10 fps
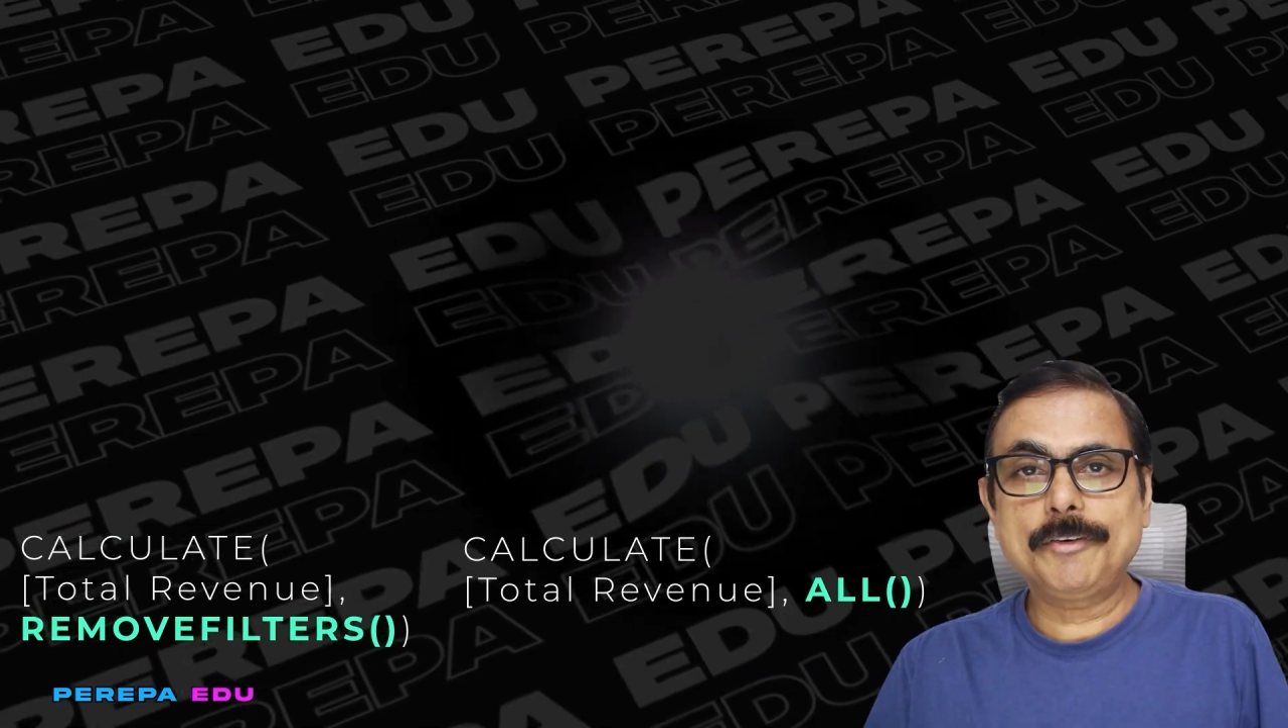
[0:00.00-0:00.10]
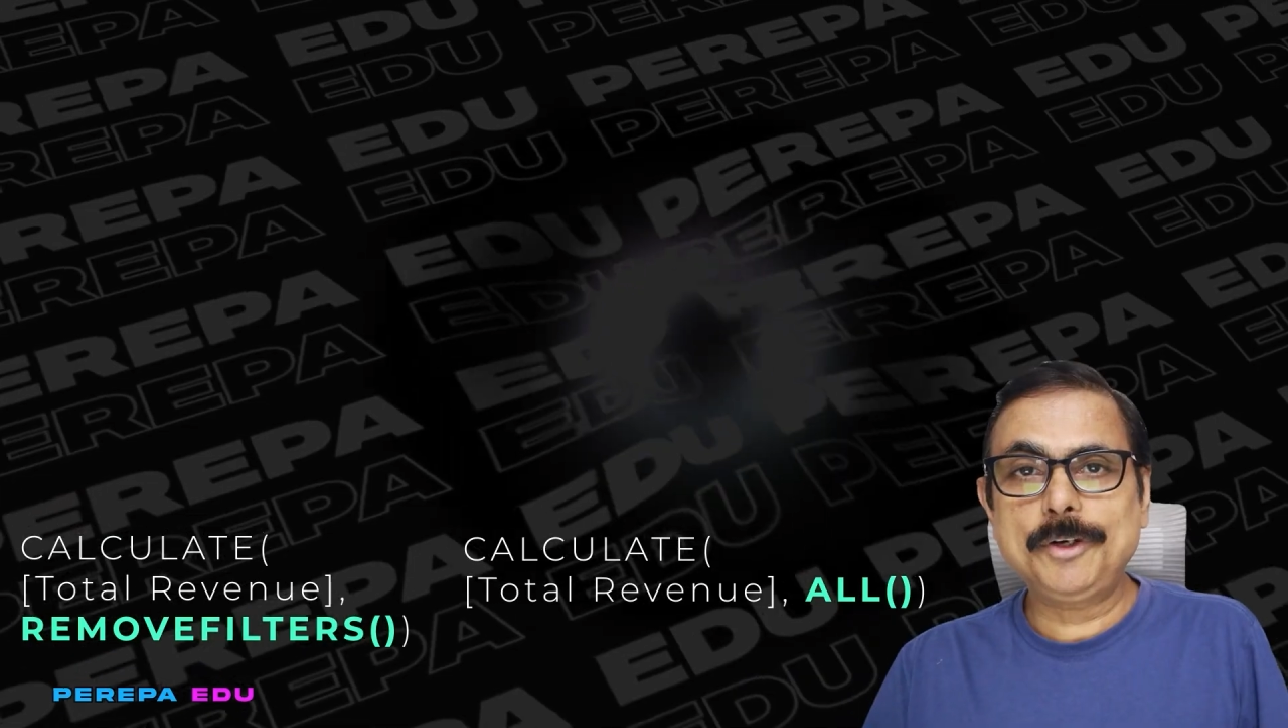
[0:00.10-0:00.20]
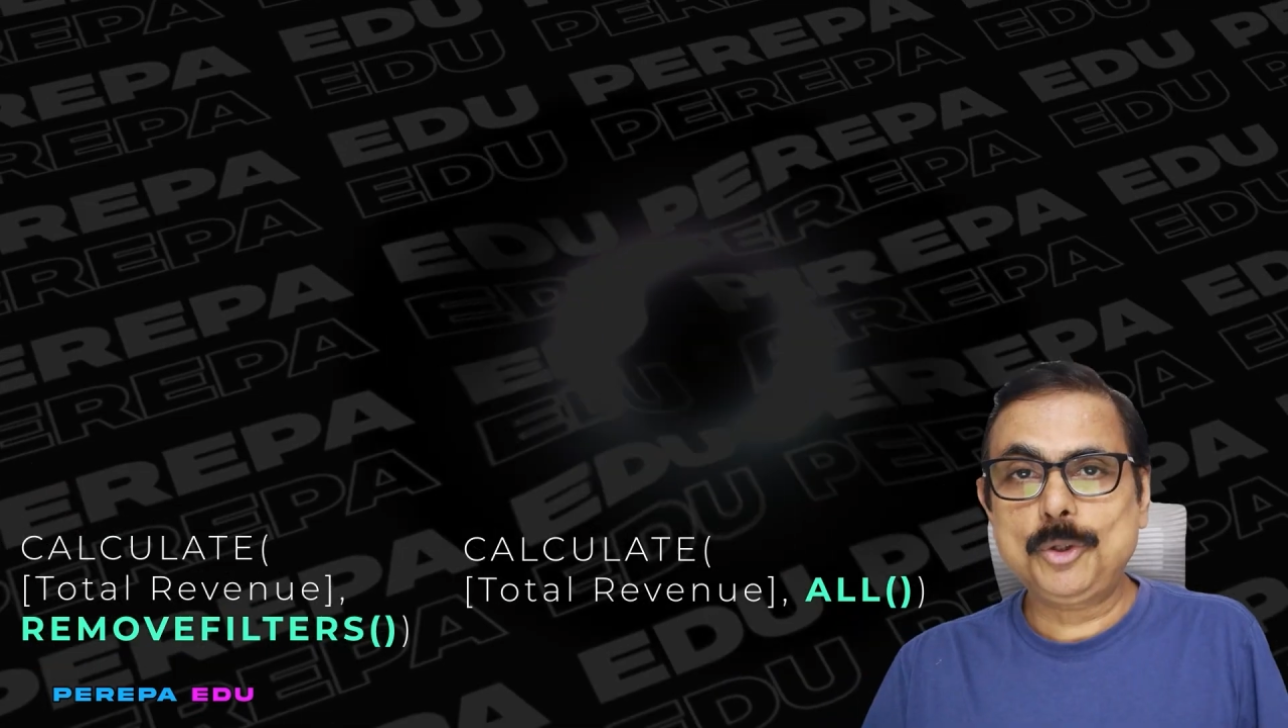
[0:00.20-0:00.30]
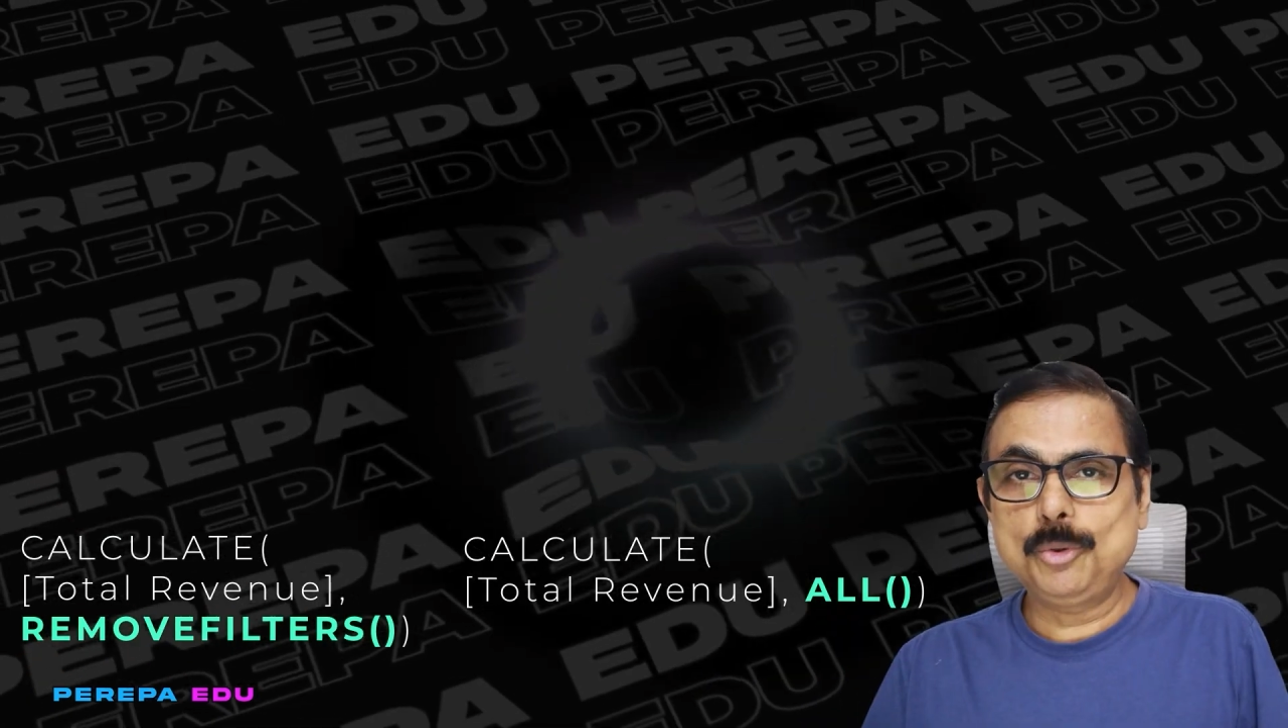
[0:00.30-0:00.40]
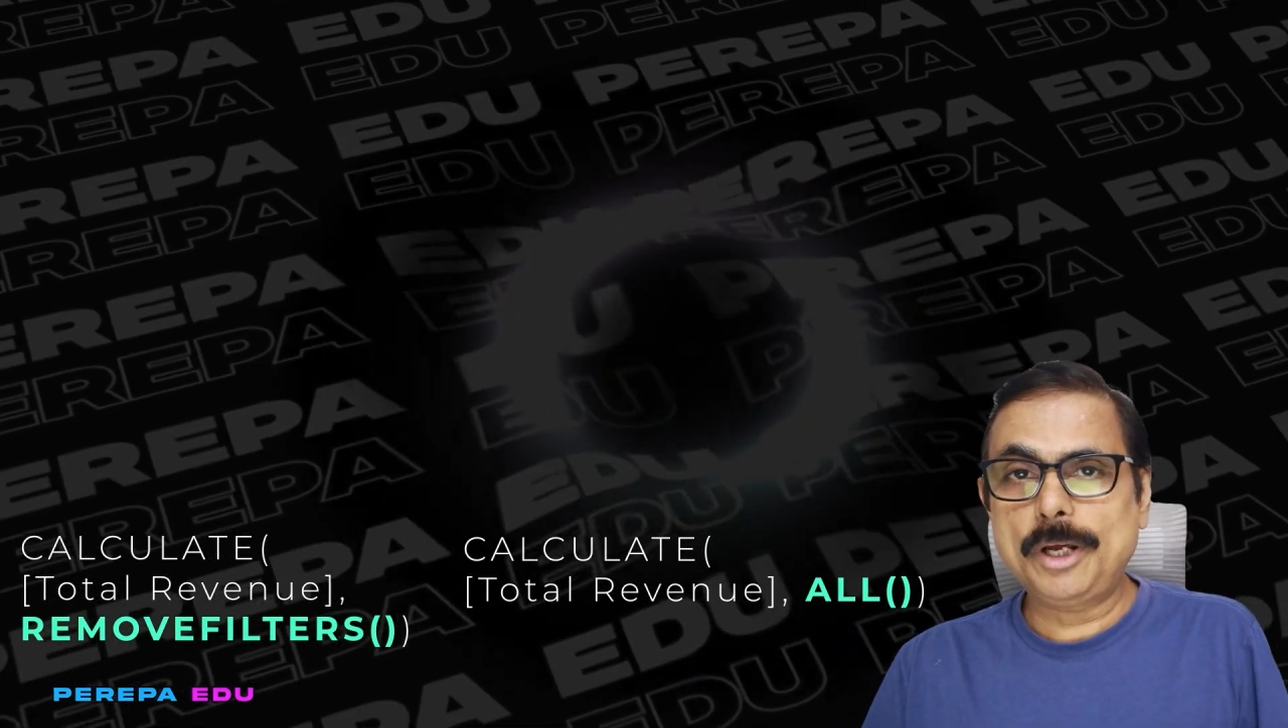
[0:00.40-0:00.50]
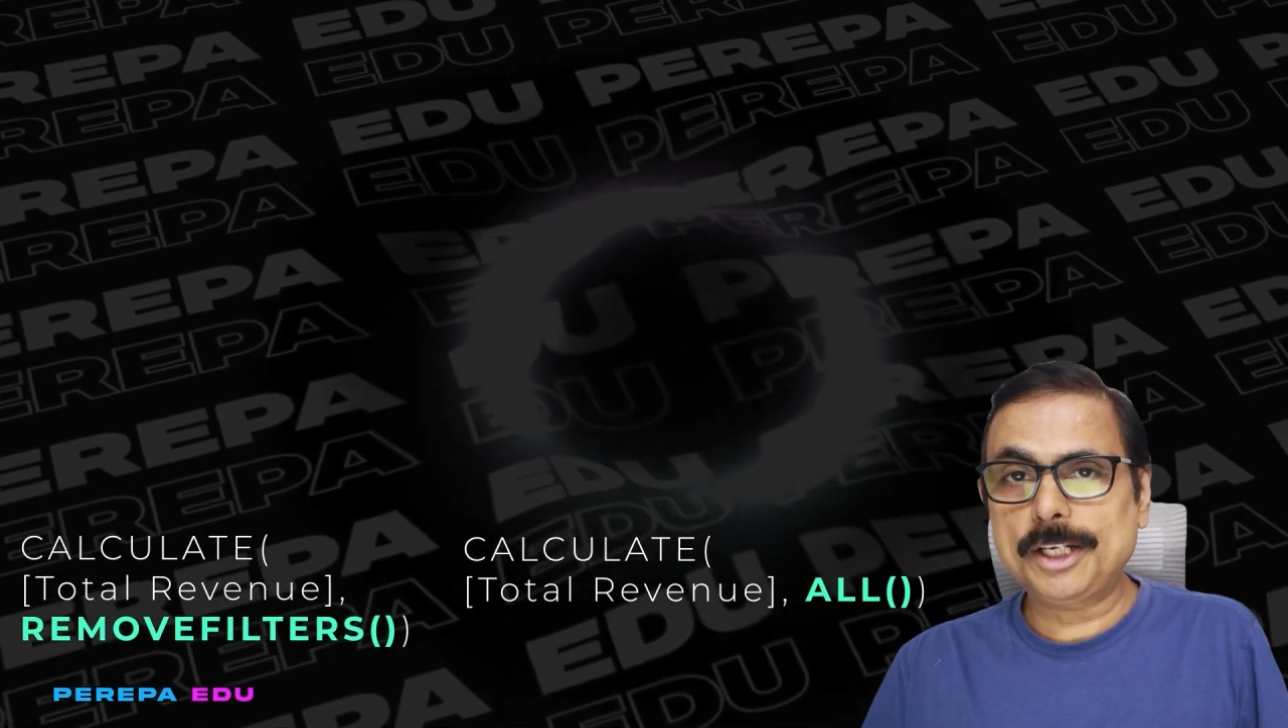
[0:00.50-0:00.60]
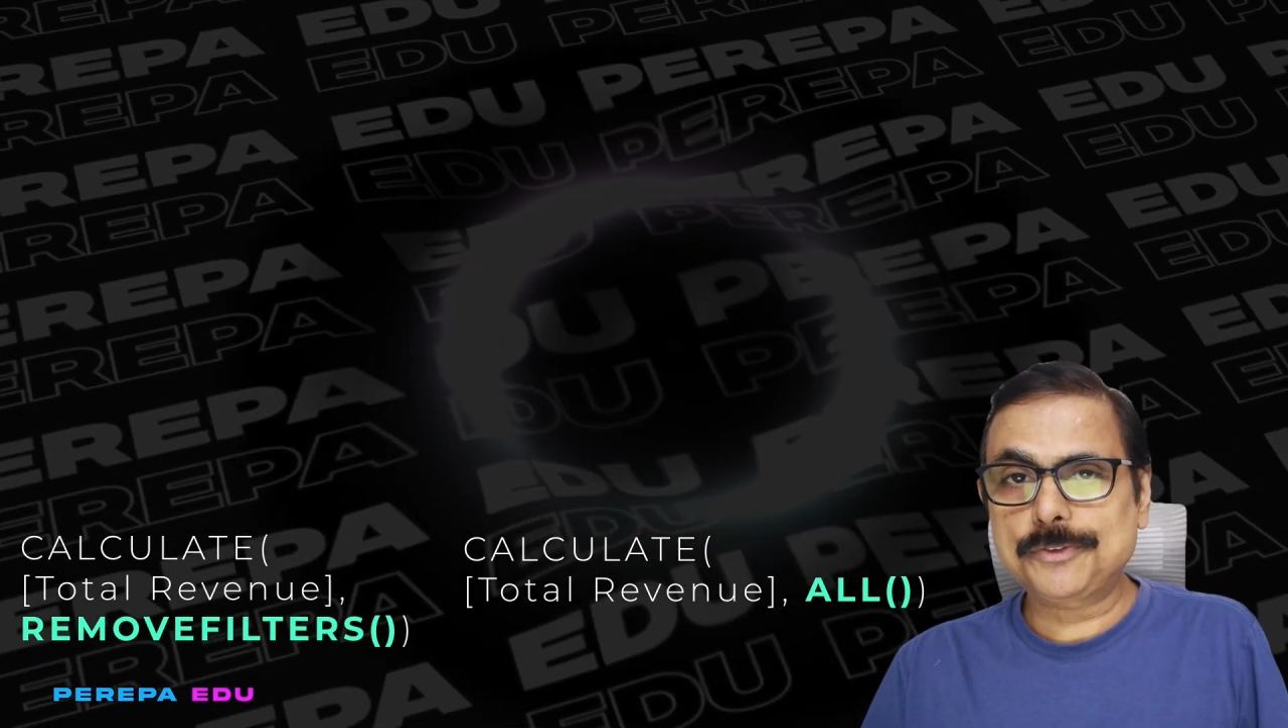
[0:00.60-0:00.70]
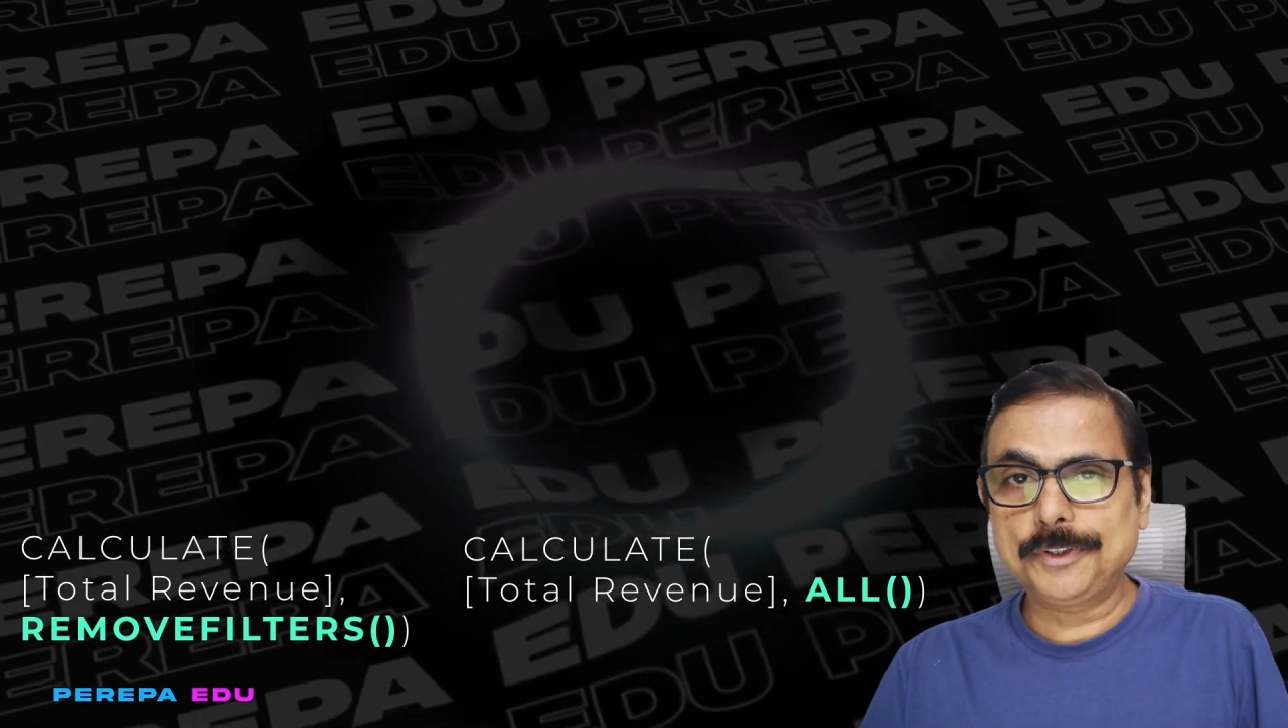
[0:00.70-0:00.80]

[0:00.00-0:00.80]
given two DAX